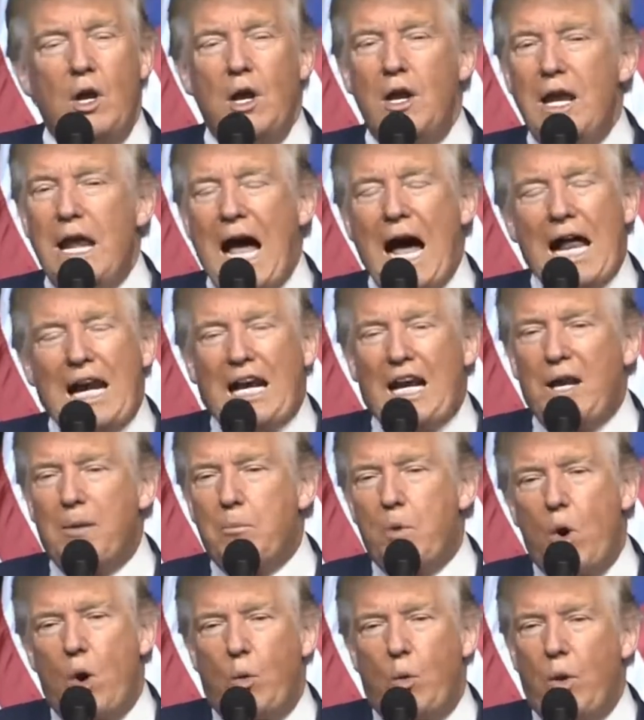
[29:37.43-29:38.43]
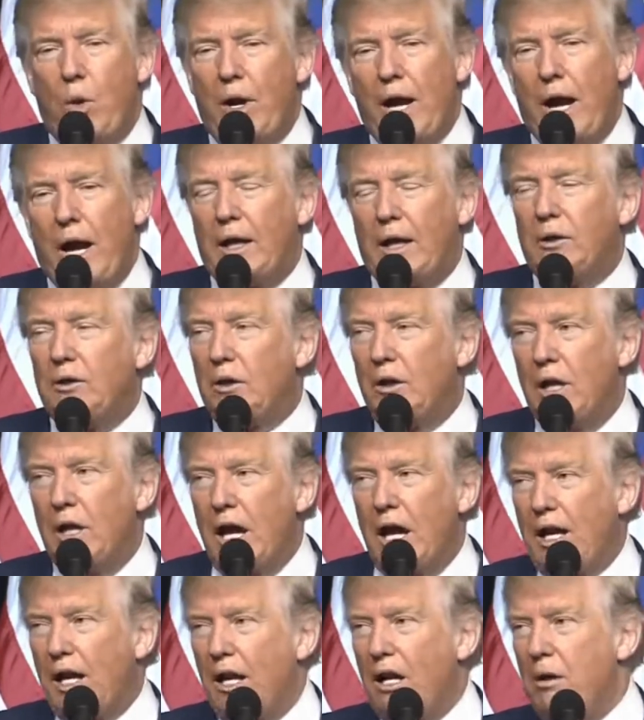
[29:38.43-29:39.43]
Not anymore, we're not.
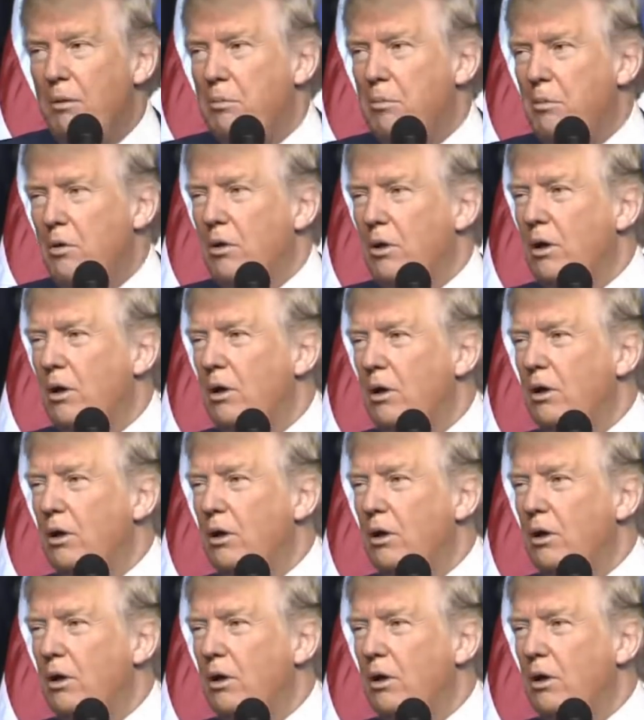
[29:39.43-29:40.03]
Not anymore.